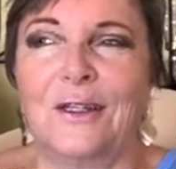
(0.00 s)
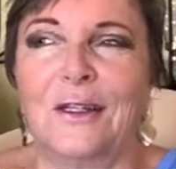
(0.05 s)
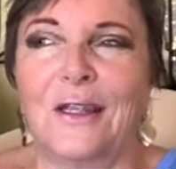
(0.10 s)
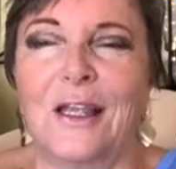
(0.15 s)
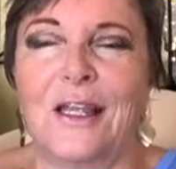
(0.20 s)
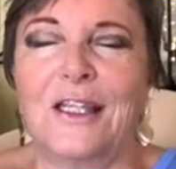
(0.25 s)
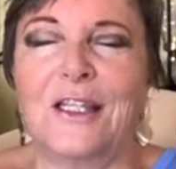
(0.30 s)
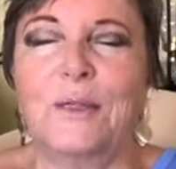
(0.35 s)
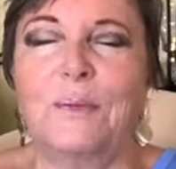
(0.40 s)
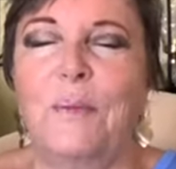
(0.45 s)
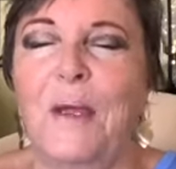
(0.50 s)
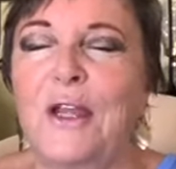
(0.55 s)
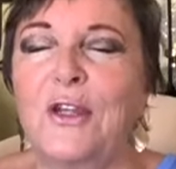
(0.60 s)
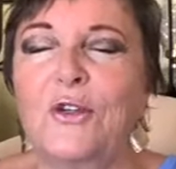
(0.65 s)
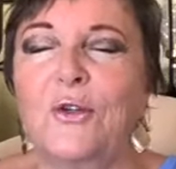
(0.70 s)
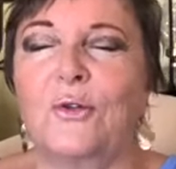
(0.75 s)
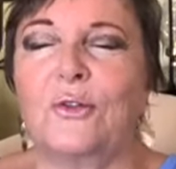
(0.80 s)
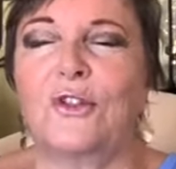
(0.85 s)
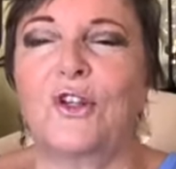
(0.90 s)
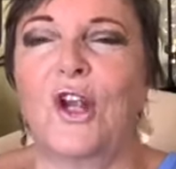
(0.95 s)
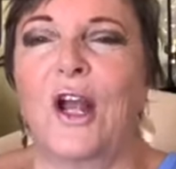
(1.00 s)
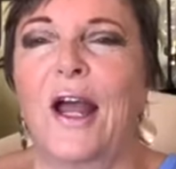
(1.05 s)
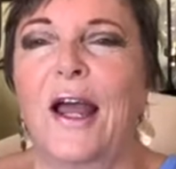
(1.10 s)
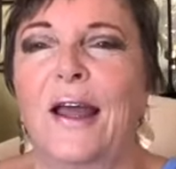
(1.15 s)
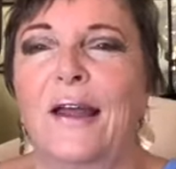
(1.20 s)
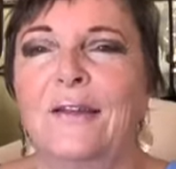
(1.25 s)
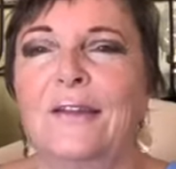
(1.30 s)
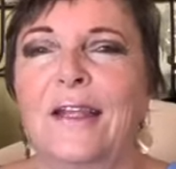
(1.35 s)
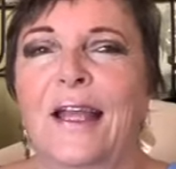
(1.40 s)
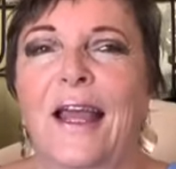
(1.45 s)
a special
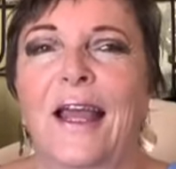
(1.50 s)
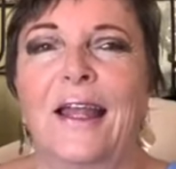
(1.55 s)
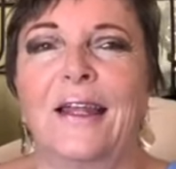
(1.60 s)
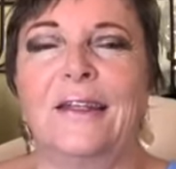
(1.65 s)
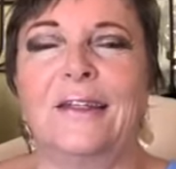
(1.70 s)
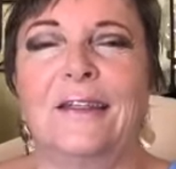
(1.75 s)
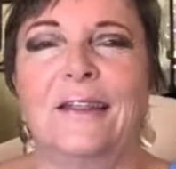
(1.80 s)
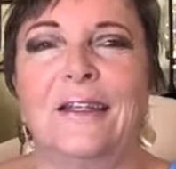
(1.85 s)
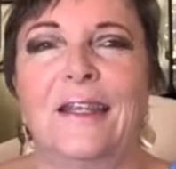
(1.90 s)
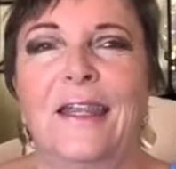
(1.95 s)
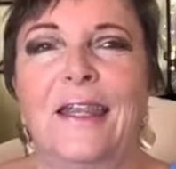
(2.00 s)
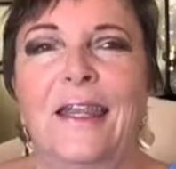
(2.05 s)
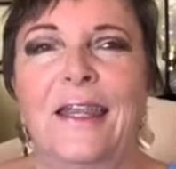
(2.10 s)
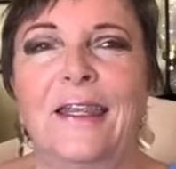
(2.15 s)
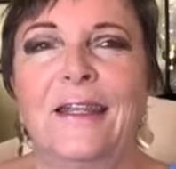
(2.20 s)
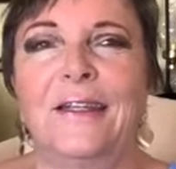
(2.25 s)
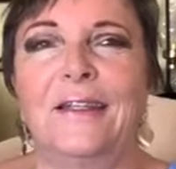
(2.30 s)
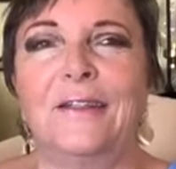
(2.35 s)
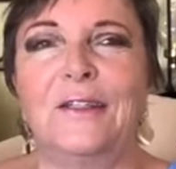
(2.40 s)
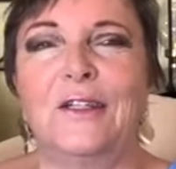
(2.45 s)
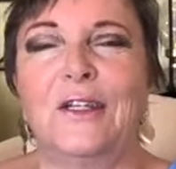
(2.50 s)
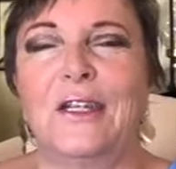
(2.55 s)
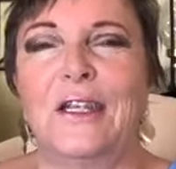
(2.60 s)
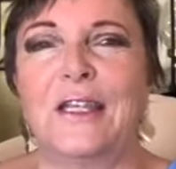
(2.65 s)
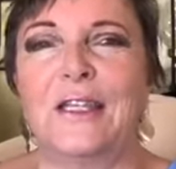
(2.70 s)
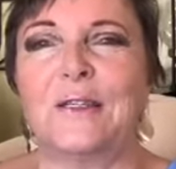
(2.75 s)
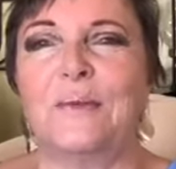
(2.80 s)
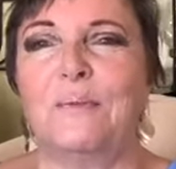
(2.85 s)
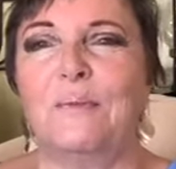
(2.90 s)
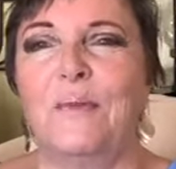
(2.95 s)
child and he and
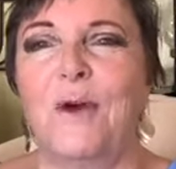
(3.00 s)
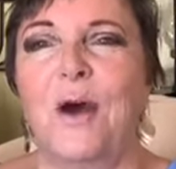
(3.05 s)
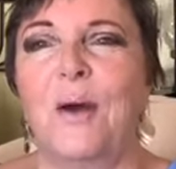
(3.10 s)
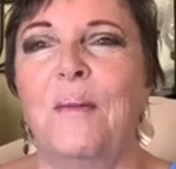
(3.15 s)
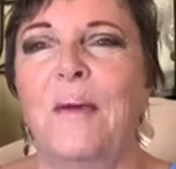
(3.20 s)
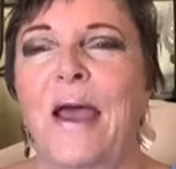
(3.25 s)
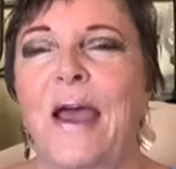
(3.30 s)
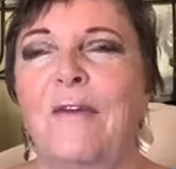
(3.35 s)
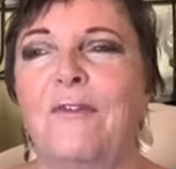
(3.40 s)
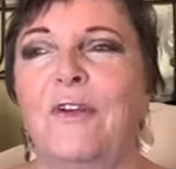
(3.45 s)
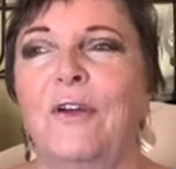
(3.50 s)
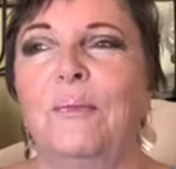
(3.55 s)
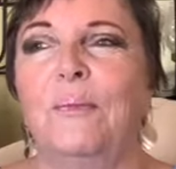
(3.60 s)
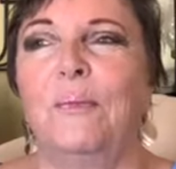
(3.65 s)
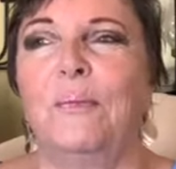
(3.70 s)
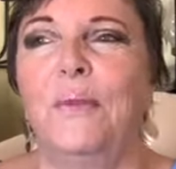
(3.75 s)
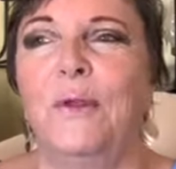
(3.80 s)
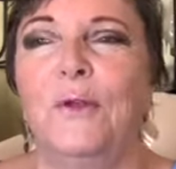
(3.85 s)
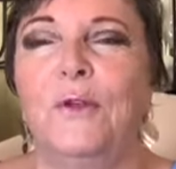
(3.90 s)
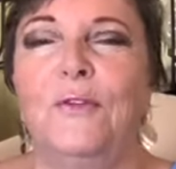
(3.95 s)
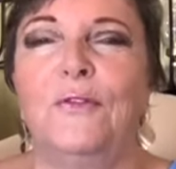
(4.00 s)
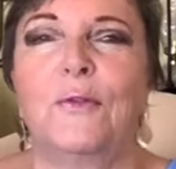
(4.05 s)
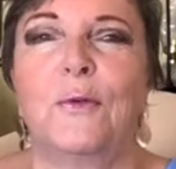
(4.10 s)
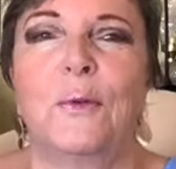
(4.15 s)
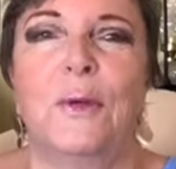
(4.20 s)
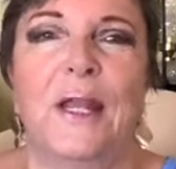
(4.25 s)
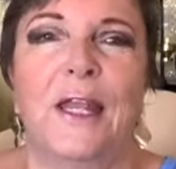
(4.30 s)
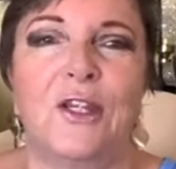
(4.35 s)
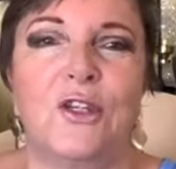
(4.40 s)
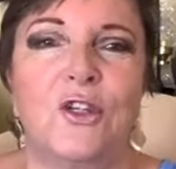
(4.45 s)
his mum have a beautiful
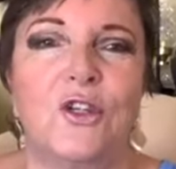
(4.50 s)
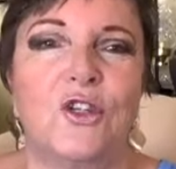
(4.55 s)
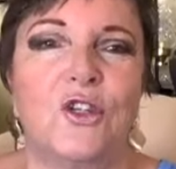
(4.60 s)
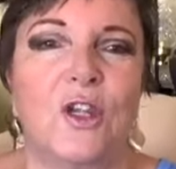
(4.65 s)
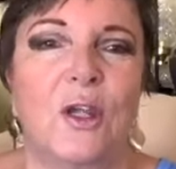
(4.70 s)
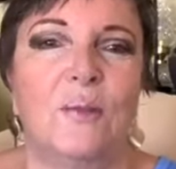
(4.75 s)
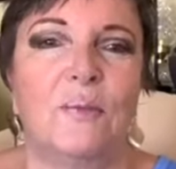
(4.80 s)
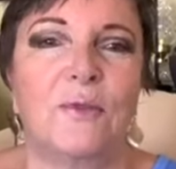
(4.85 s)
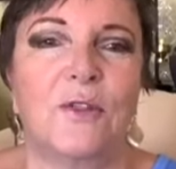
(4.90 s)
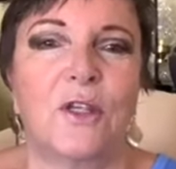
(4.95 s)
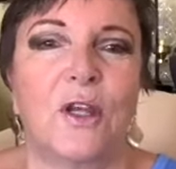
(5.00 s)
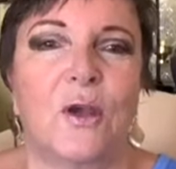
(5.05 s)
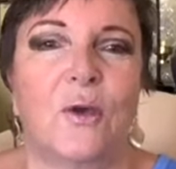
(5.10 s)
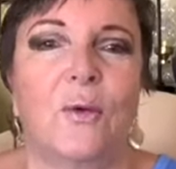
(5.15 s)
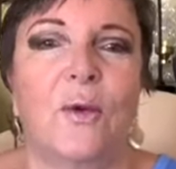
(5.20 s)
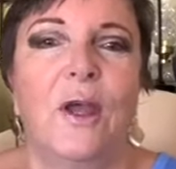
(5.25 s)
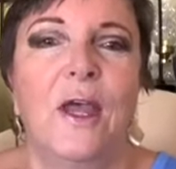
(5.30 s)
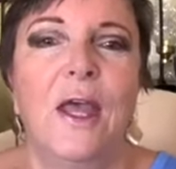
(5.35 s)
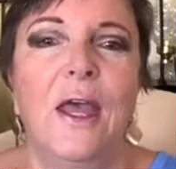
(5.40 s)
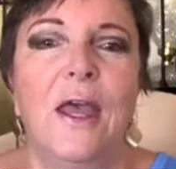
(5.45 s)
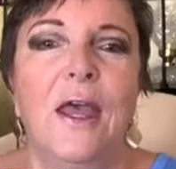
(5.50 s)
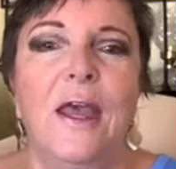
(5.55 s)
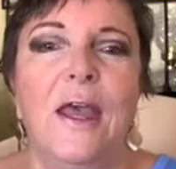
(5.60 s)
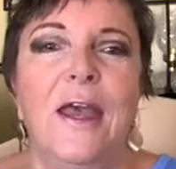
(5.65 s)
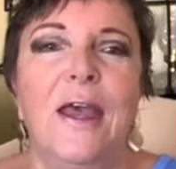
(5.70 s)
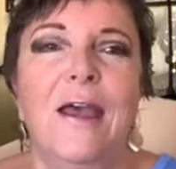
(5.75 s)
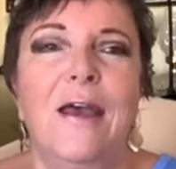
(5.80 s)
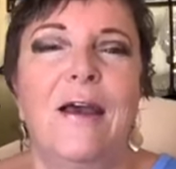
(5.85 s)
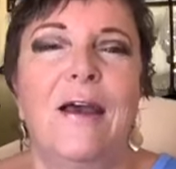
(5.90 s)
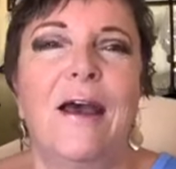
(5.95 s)
relationship. So
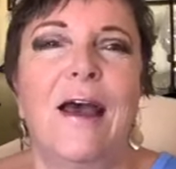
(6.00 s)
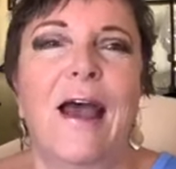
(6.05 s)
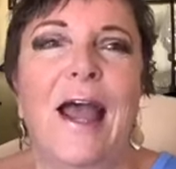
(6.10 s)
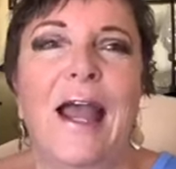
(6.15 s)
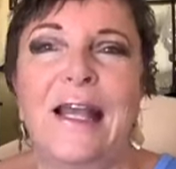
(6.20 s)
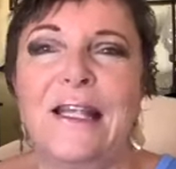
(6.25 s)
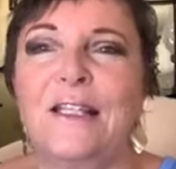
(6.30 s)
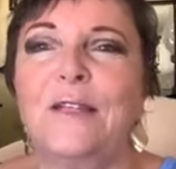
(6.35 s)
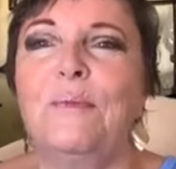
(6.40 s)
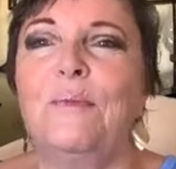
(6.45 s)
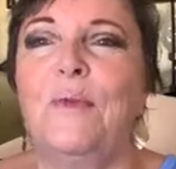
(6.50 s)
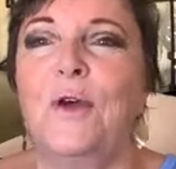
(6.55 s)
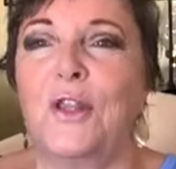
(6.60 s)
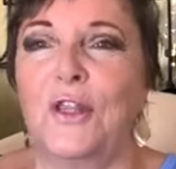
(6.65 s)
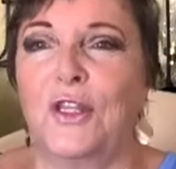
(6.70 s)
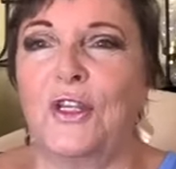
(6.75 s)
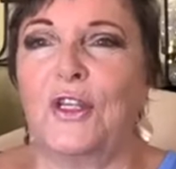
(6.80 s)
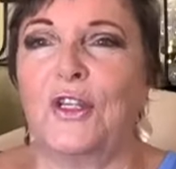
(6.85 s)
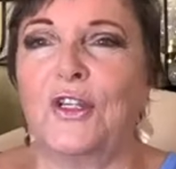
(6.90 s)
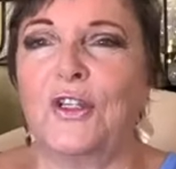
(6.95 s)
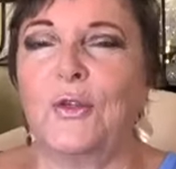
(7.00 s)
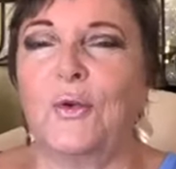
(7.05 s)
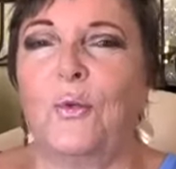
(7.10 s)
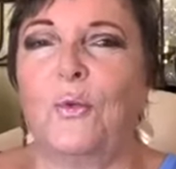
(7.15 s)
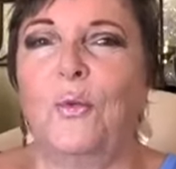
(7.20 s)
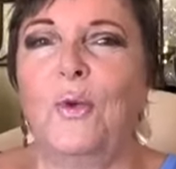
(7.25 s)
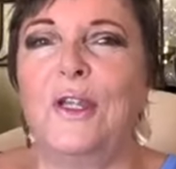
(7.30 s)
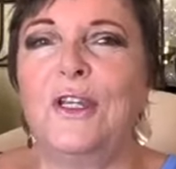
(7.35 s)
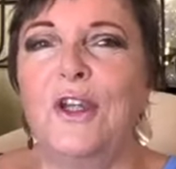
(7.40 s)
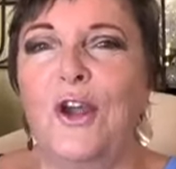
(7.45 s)
as mothers,
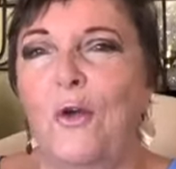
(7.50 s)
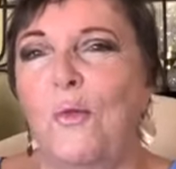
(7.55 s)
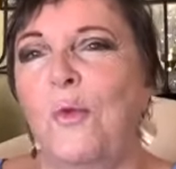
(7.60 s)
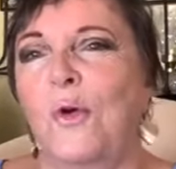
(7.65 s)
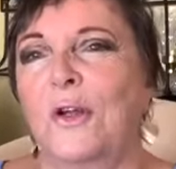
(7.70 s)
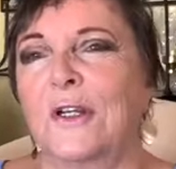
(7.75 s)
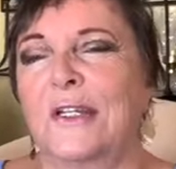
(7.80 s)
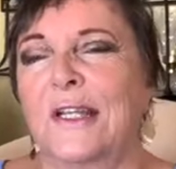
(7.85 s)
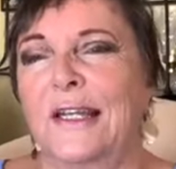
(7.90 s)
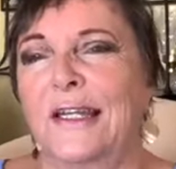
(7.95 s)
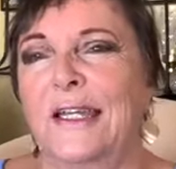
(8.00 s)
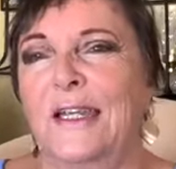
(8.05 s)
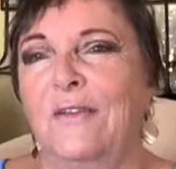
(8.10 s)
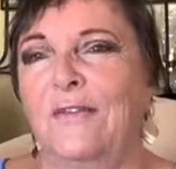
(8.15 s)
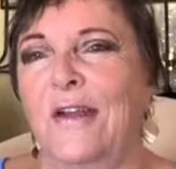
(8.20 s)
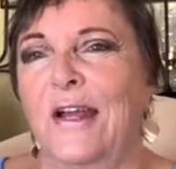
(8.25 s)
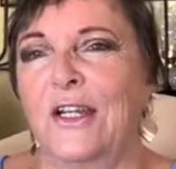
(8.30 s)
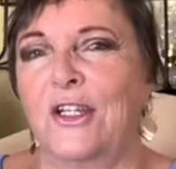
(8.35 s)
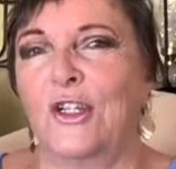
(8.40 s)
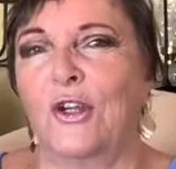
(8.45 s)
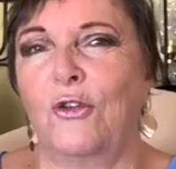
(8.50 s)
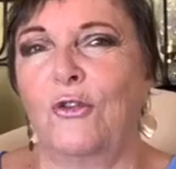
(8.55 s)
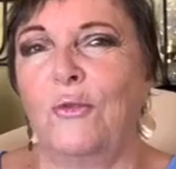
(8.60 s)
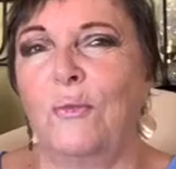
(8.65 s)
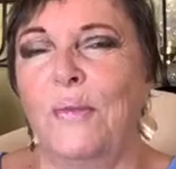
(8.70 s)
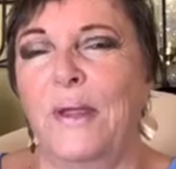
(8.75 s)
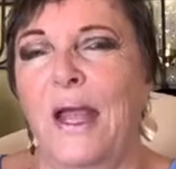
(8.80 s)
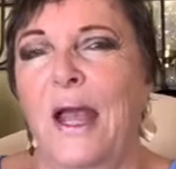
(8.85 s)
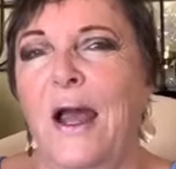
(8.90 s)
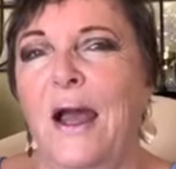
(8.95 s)
we don't want to leave our children
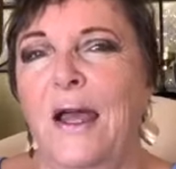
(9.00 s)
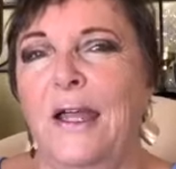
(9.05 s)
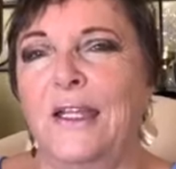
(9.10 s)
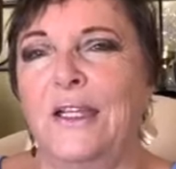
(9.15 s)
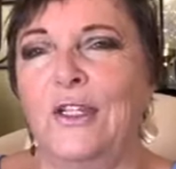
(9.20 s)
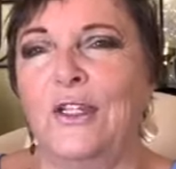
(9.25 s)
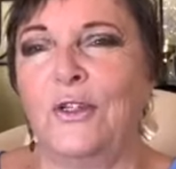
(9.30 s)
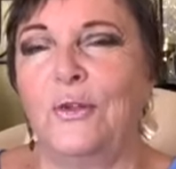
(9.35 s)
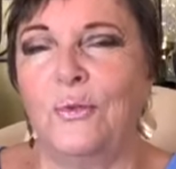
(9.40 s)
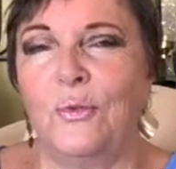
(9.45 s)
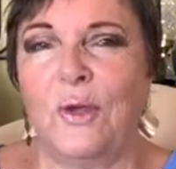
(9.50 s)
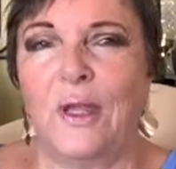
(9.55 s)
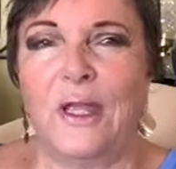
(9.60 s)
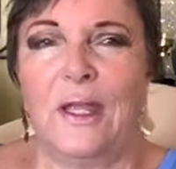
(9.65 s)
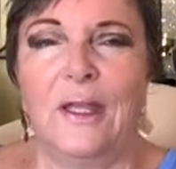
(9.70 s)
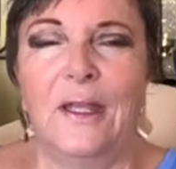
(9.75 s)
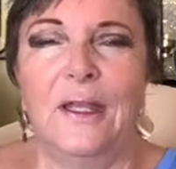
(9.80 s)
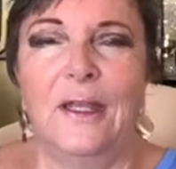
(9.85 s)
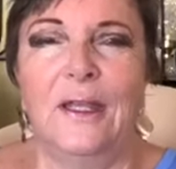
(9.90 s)
behind, do we?